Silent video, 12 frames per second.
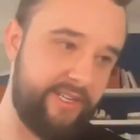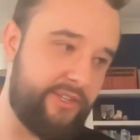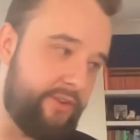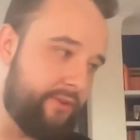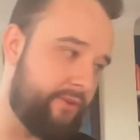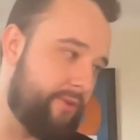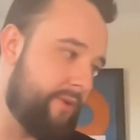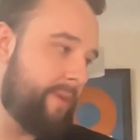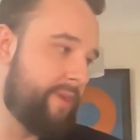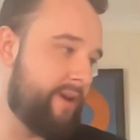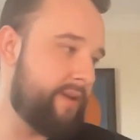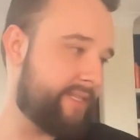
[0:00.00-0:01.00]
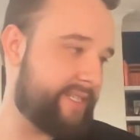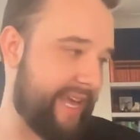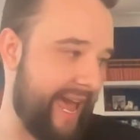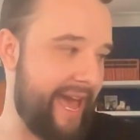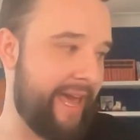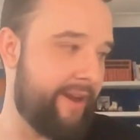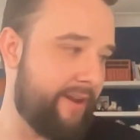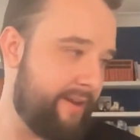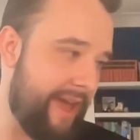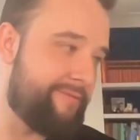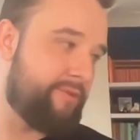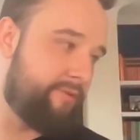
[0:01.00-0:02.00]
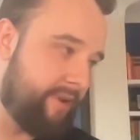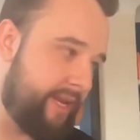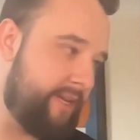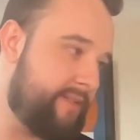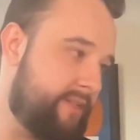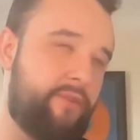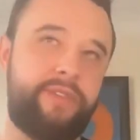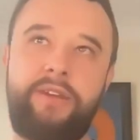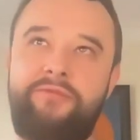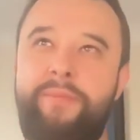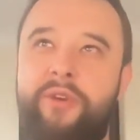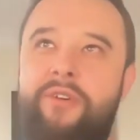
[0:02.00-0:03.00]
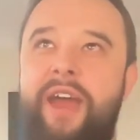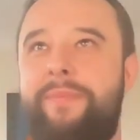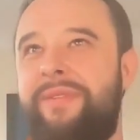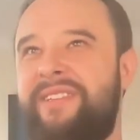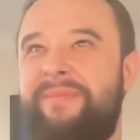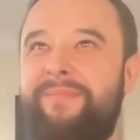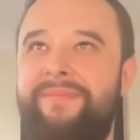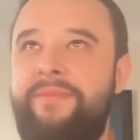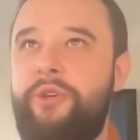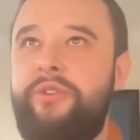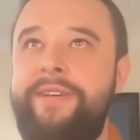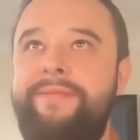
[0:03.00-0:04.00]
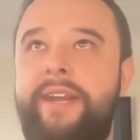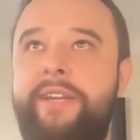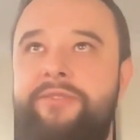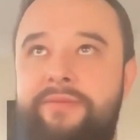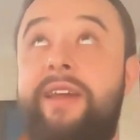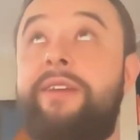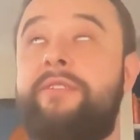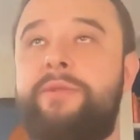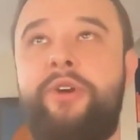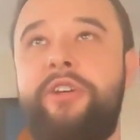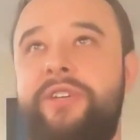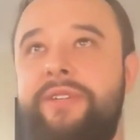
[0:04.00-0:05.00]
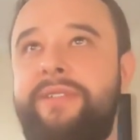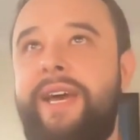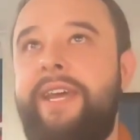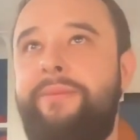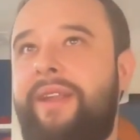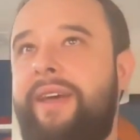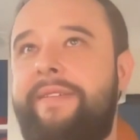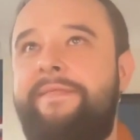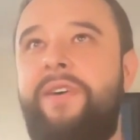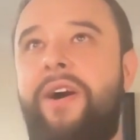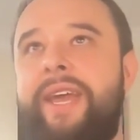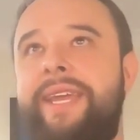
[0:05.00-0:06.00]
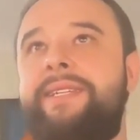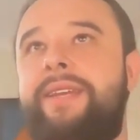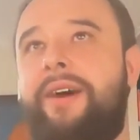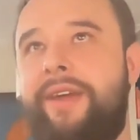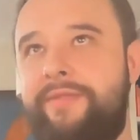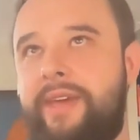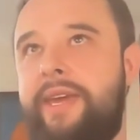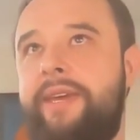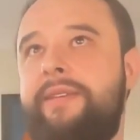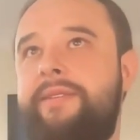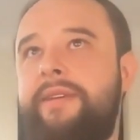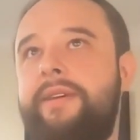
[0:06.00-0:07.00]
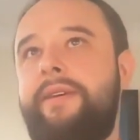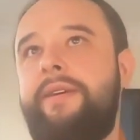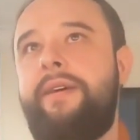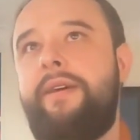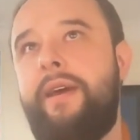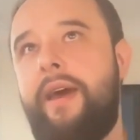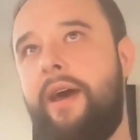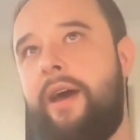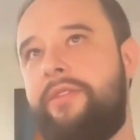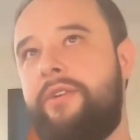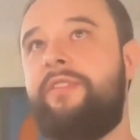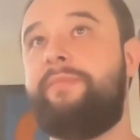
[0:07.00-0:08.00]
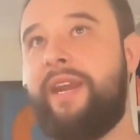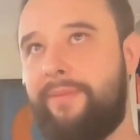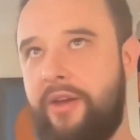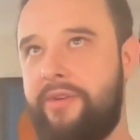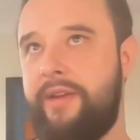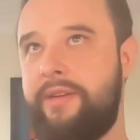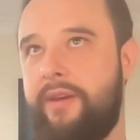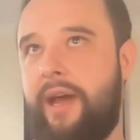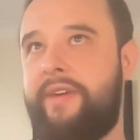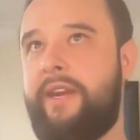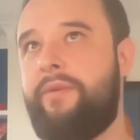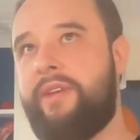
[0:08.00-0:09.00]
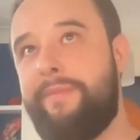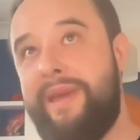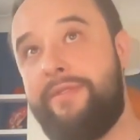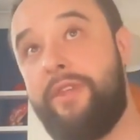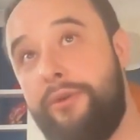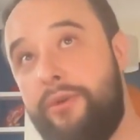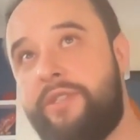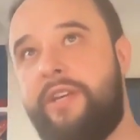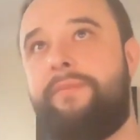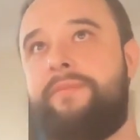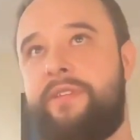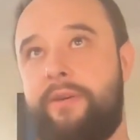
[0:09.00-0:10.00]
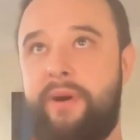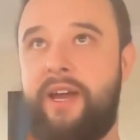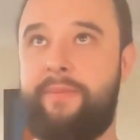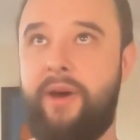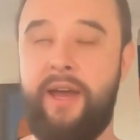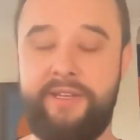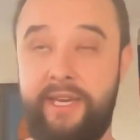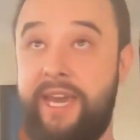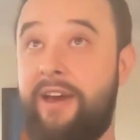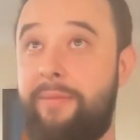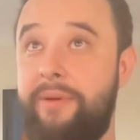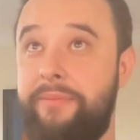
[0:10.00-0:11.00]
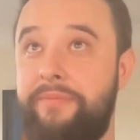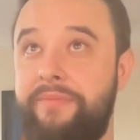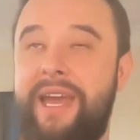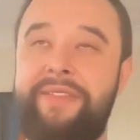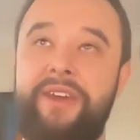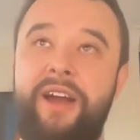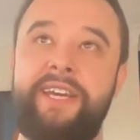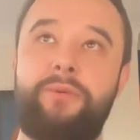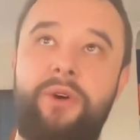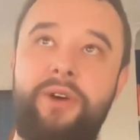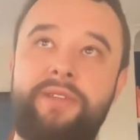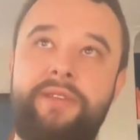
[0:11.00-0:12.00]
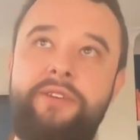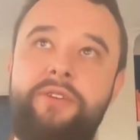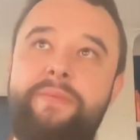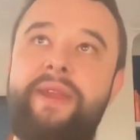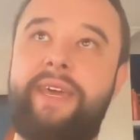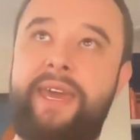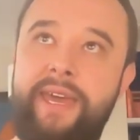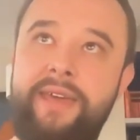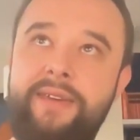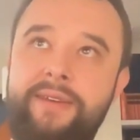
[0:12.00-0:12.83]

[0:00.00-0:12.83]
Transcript: to scan every release using grep, some dodgy regular expressions, and it would like find live keys that have been uploaded, and then it would commit those to GitHub. And the idea was, you commit a key,